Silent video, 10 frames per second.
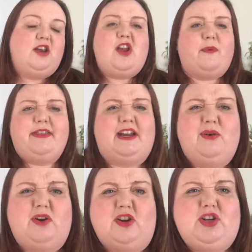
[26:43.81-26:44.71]
Not with
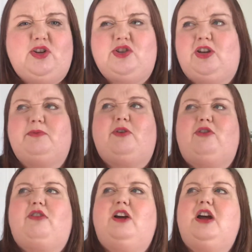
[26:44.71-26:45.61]
anyone on
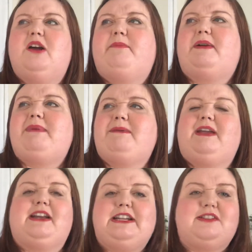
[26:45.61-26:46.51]
YouTube, but maybe
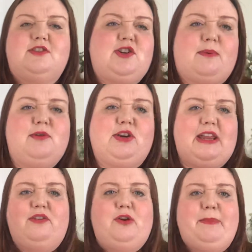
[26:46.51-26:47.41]
I need to stop
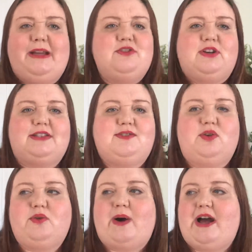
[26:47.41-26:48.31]
looking through Pinterest all
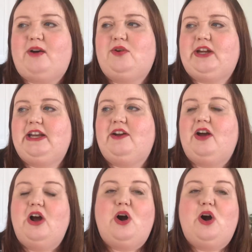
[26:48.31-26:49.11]
the while, looking at